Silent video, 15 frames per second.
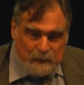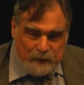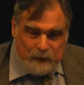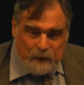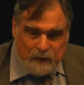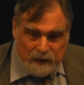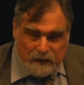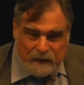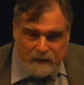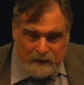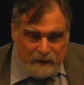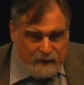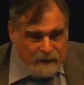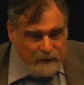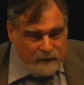reunion
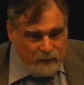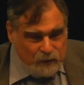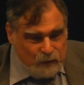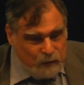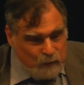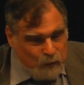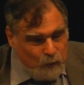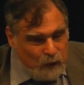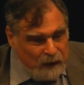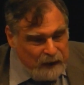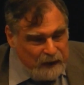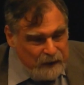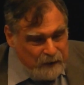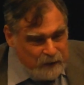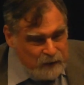to one
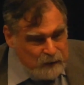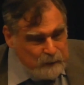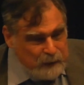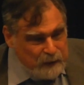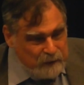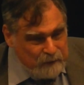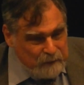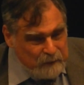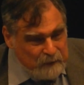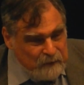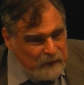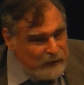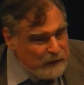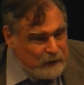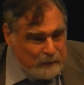end of the spectrum
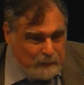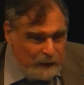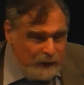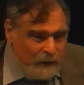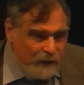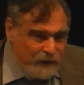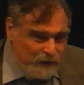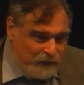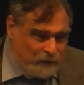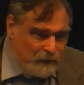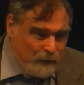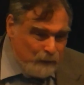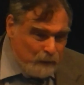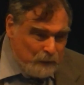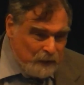invariably causes
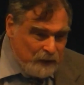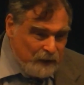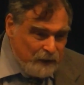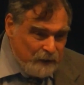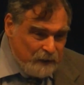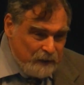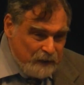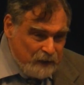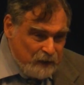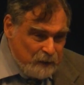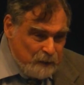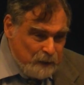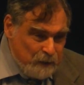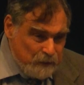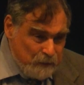trouble with the other end of the
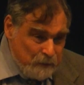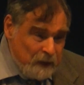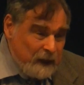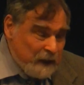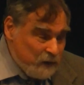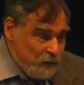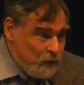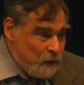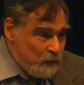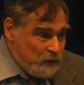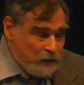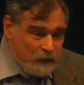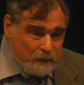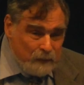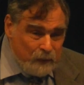spectrum, and that too is
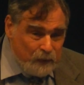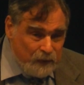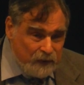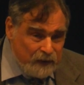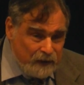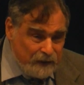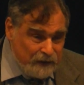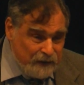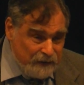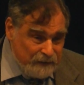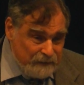on both sides.